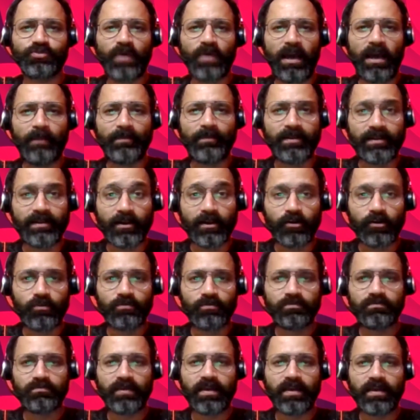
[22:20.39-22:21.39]
happen
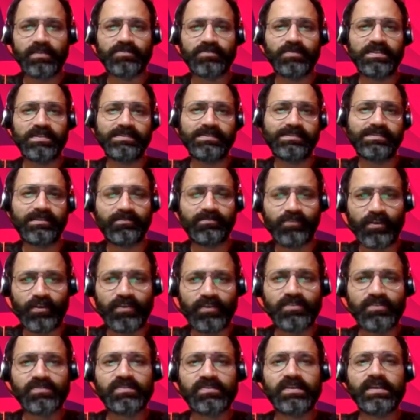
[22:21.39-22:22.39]
now as we see
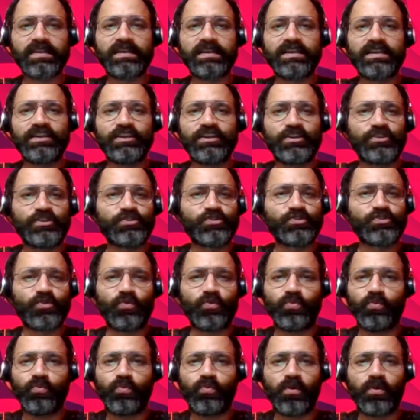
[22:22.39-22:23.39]
things. So
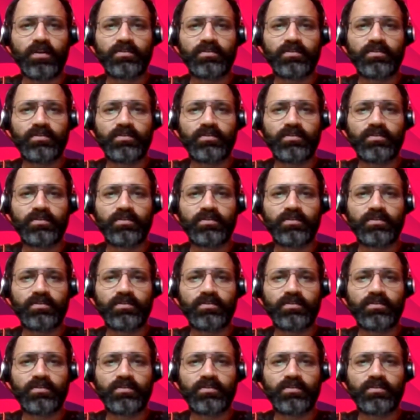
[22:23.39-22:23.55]
what